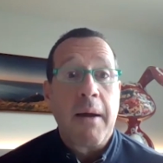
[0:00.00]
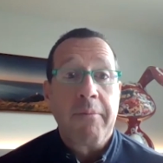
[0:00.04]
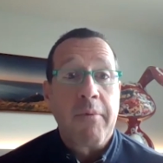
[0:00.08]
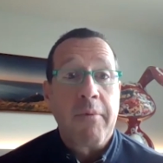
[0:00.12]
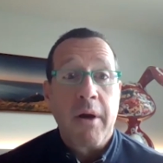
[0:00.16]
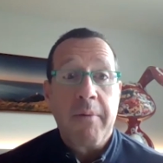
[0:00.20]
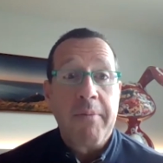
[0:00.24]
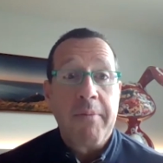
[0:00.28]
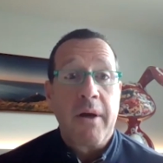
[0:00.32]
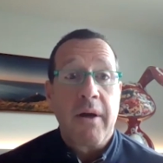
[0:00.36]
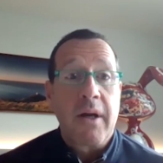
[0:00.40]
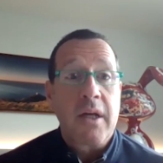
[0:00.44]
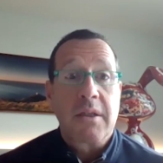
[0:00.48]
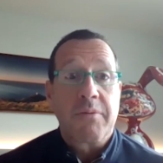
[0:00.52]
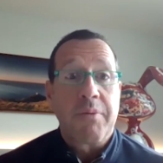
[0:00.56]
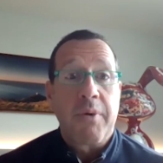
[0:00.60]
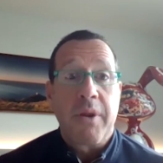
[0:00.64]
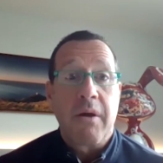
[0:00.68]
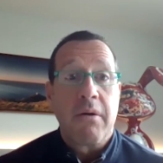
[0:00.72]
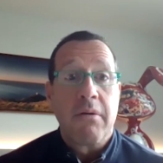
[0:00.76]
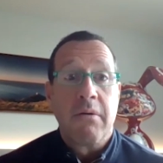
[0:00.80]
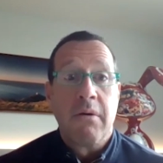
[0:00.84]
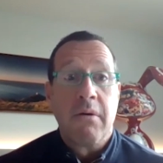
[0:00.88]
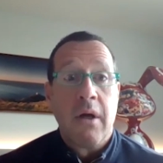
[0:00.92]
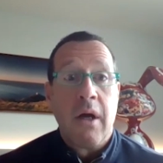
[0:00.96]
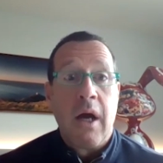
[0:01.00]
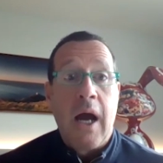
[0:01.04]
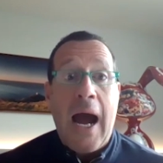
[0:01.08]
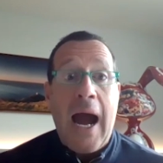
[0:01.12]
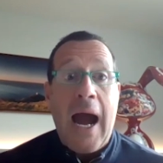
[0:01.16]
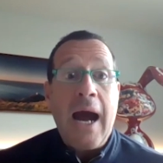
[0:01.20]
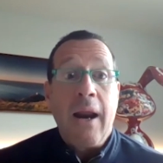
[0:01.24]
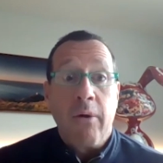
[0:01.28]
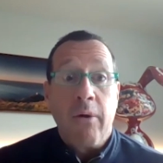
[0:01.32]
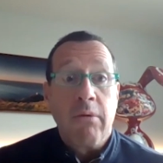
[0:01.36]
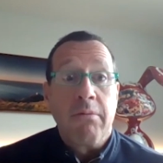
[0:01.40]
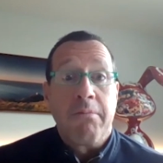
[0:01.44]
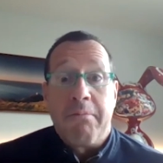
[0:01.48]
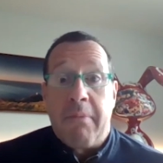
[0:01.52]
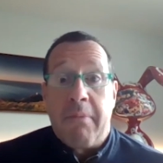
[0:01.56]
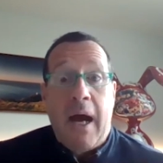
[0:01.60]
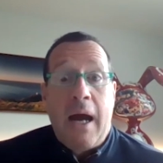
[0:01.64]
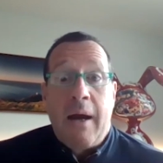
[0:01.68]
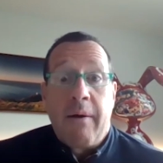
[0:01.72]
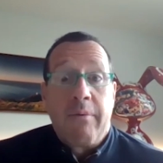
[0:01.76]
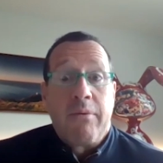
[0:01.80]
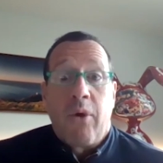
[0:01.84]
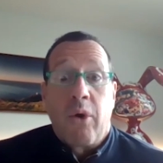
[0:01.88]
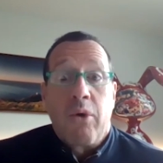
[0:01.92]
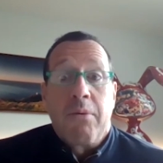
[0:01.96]
I'm going to be honest with you. I don't. Okay.
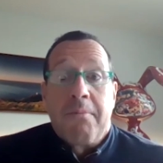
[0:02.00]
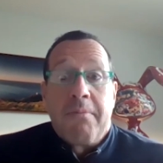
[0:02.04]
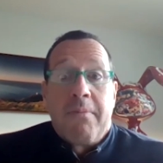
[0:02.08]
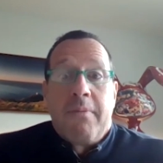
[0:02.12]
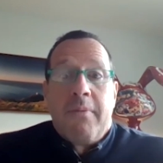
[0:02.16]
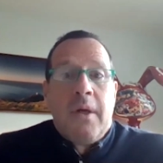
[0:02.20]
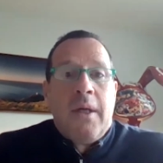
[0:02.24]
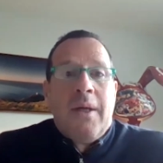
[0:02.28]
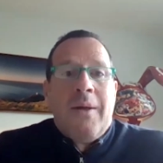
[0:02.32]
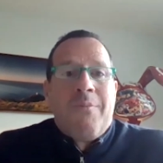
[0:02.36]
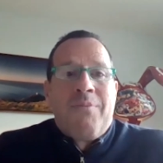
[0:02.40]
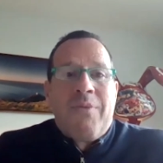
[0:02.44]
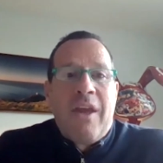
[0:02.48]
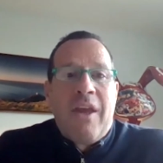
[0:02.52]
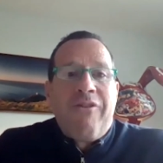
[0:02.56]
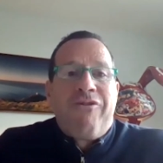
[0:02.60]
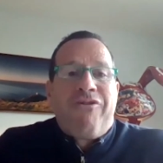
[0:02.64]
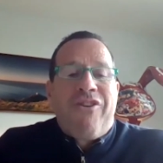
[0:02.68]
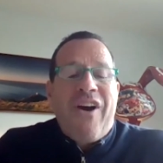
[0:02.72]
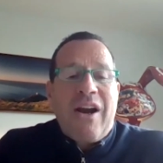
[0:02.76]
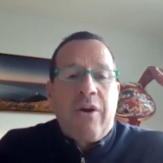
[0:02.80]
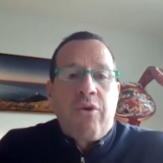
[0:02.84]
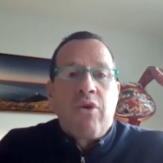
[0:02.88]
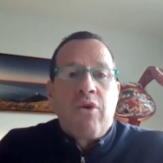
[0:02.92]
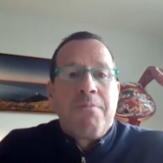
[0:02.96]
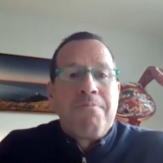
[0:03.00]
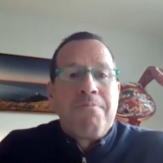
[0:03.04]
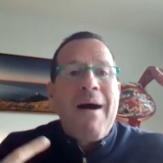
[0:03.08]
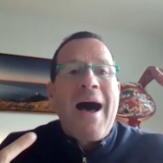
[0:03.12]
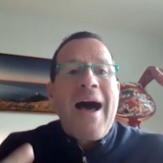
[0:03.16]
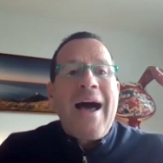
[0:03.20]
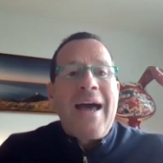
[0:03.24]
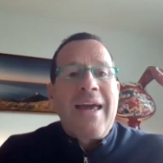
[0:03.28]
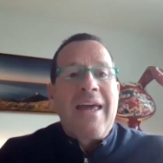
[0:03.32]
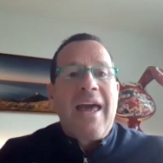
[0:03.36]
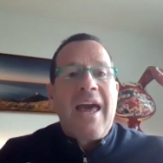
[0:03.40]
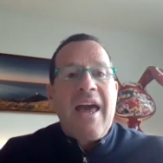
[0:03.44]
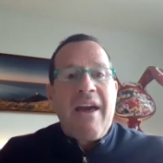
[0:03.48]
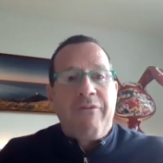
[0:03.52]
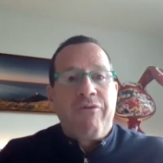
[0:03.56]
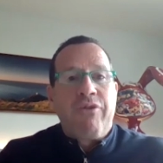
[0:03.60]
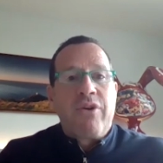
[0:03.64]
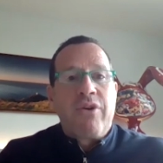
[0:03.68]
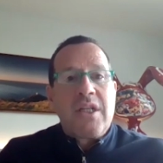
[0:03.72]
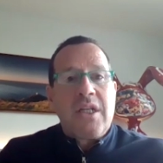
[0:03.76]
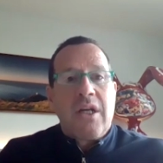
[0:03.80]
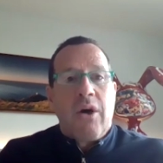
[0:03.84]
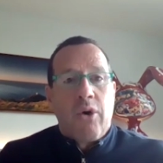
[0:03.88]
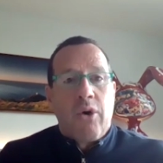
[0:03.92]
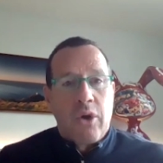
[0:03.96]
I don't. If I could buy
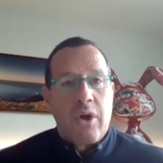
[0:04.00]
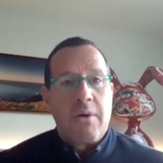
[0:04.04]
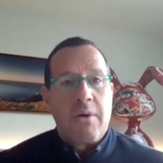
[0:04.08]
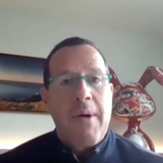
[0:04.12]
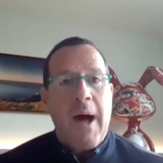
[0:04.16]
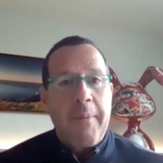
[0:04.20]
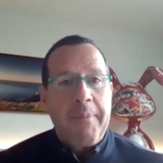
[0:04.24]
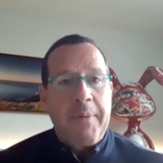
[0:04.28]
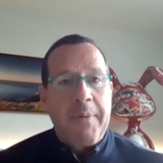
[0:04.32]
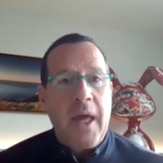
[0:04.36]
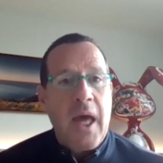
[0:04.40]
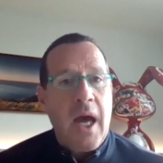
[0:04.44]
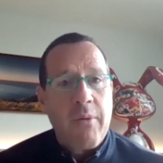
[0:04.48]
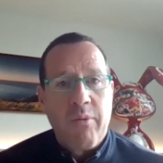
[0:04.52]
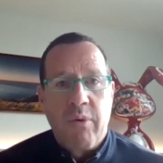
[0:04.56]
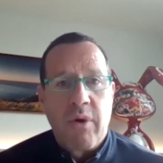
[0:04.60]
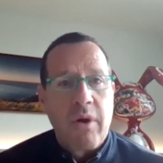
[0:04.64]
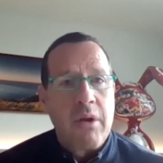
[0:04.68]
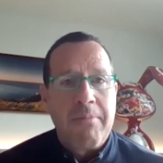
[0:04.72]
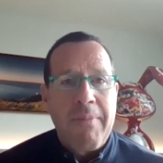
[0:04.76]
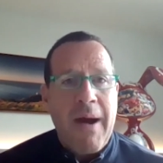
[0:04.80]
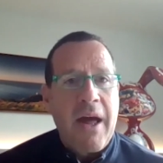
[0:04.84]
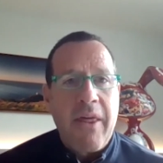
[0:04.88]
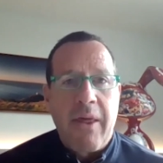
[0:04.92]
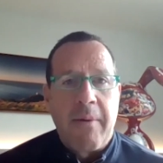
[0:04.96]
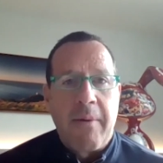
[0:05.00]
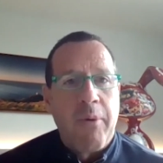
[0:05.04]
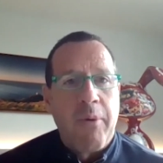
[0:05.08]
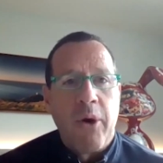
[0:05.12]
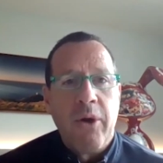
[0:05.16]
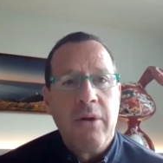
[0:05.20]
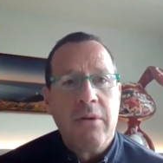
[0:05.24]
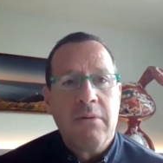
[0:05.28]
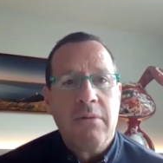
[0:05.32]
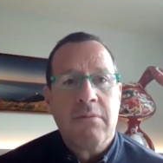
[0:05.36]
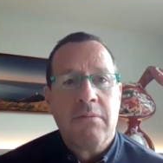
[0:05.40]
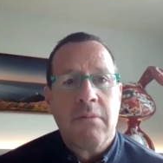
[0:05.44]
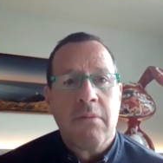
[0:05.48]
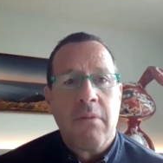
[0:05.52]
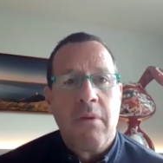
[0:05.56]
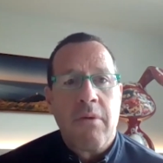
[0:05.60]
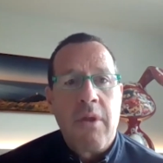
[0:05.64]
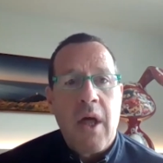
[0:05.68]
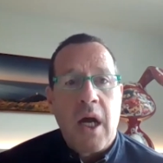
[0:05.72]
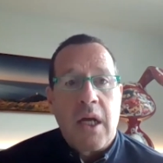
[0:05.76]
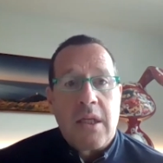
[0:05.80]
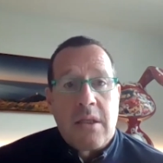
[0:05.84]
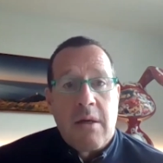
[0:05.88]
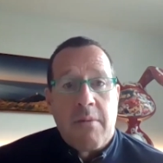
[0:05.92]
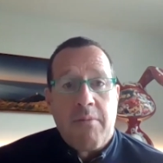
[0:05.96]
every other map, yeah, I wouldn't buy them all.
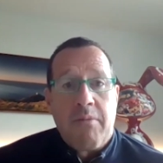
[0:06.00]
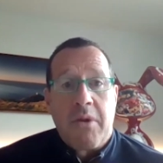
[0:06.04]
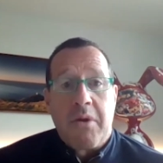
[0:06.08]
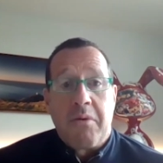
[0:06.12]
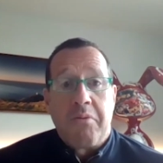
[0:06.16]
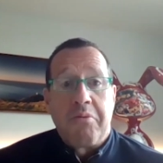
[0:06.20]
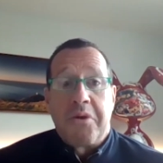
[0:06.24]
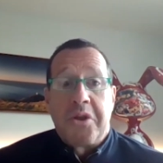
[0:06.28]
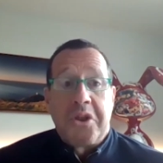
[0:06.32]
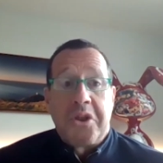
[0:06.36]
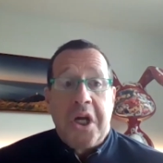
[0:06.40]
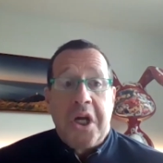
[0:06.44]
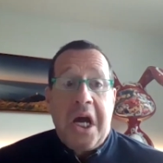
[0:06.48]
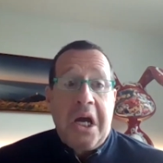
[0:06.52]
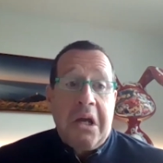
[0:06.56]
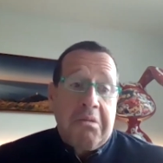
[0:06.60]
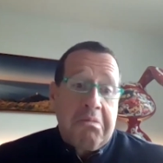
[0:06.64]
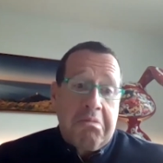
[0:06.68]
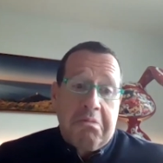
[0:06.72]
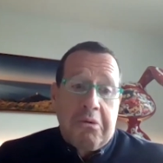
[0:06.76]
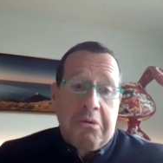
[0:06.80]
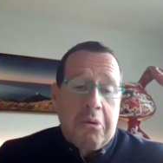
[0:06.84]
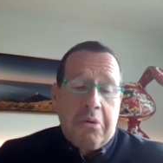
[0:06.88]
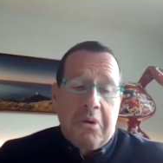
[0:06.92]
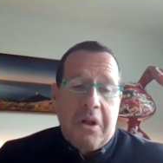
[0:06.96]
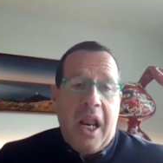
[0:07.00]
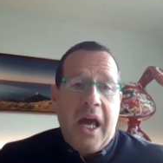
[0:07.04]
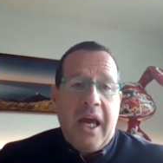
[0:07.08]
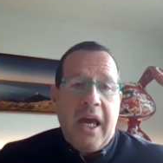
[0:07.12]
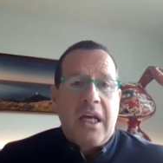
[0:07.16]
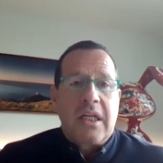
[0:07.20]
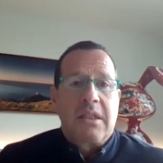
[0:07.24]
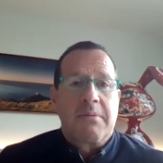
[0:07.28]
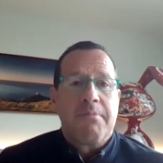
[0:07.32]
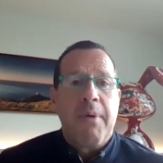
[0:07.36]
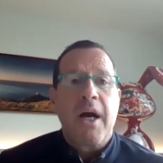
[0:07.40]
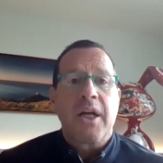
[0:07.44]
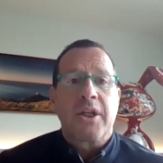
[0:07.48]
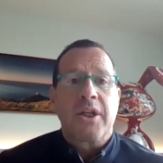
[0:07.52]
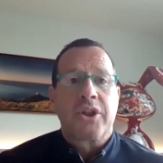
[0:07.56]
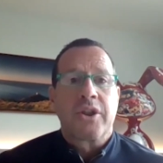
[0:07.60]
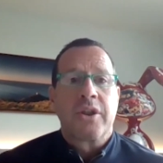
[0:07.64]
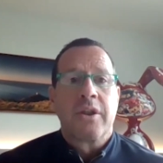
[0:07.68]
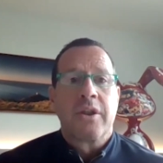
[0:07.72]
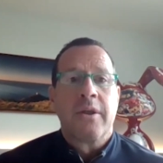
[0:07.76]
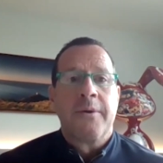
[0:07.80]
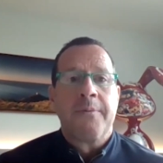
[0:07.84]
There are some which I don't like as much.